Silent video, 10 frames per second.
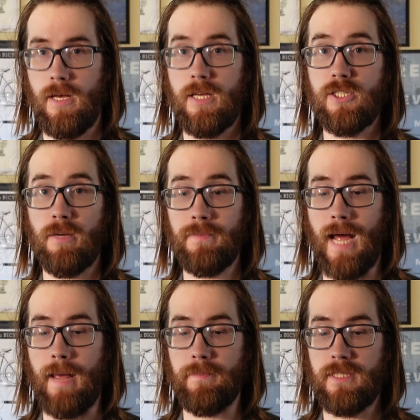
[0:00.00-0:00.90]

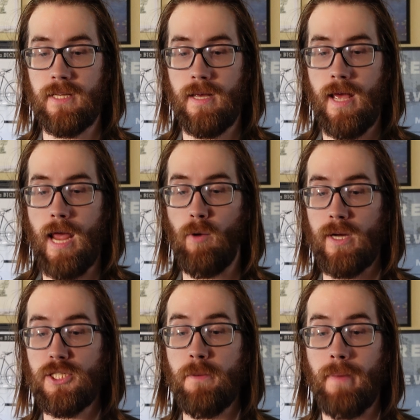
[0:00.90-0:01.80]
Sometimes, a
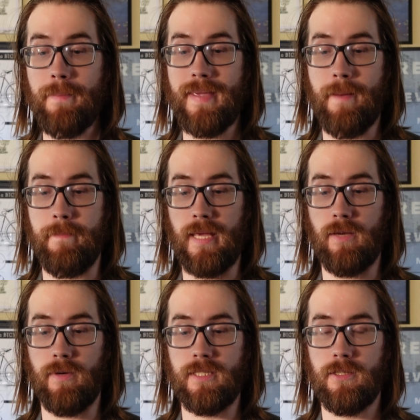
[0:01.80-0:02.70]
question might be
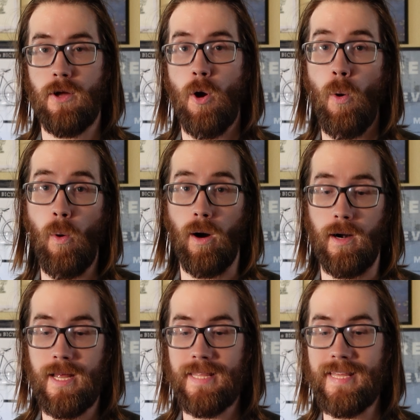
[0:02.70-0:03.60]
ambiguous, or
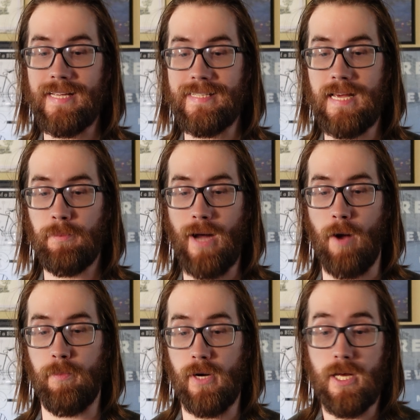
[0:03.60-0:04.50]
the example
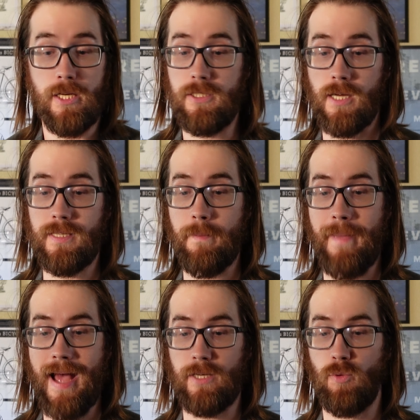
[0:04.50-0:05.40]
output doesn't
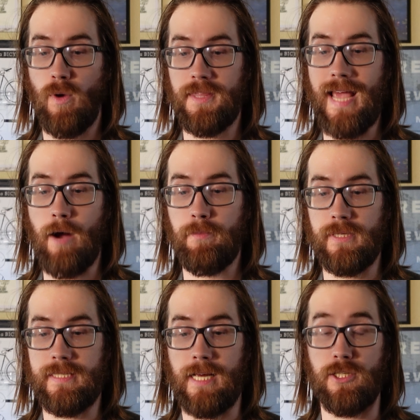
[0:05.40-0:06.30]
match what the output
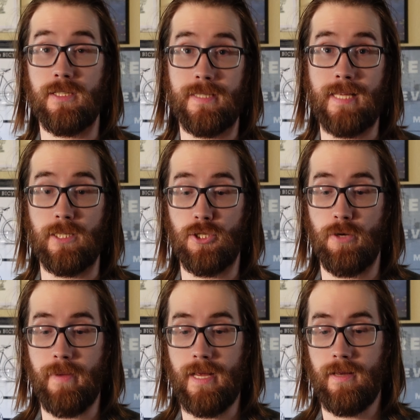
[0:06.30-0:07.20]
section says it
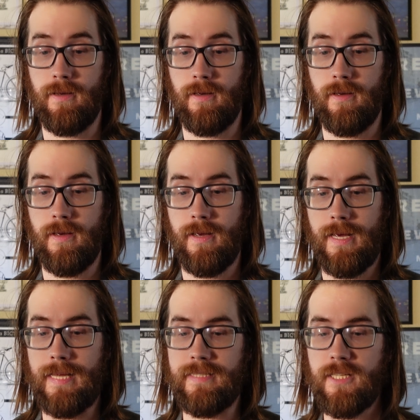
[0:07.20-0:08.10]
should be.
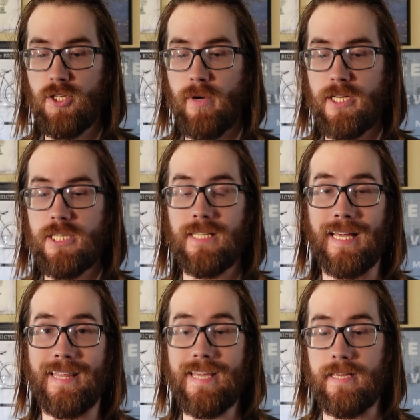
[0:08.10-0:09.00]
In situations
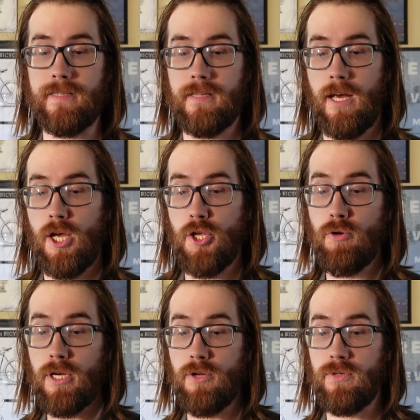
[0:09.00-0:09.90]
like these, you
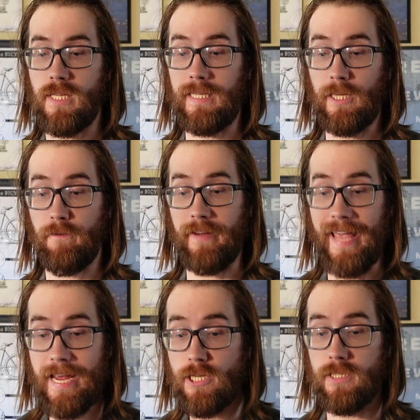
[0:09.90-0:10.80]
can use the
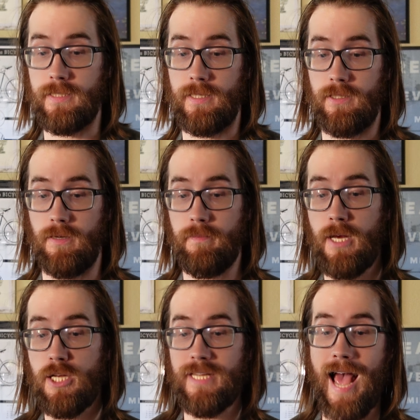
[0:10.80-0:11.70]
clarification system
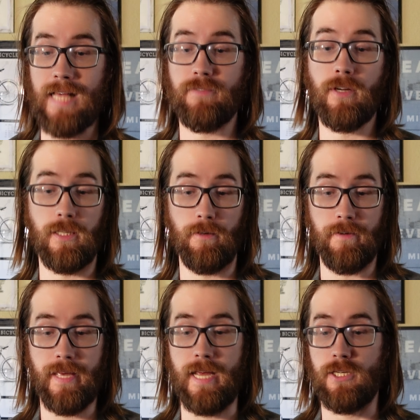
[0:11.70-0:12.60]
to ask for
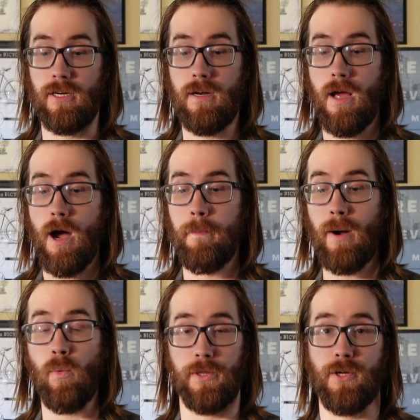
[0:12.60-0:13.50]
clarification
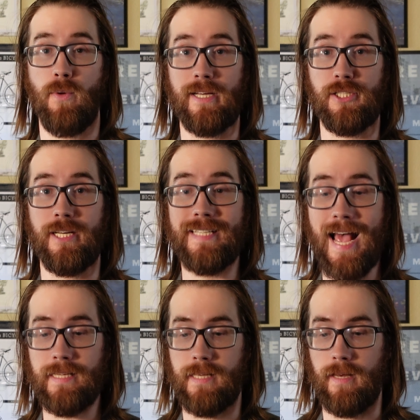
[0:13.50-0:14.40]
about what the question is
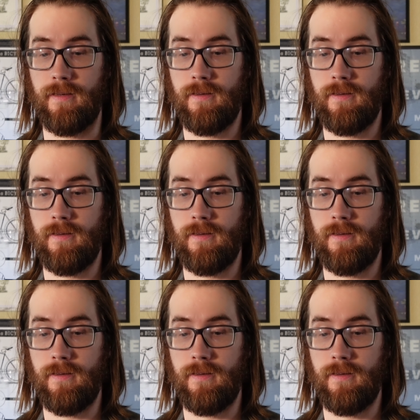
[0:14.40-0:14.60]
asking.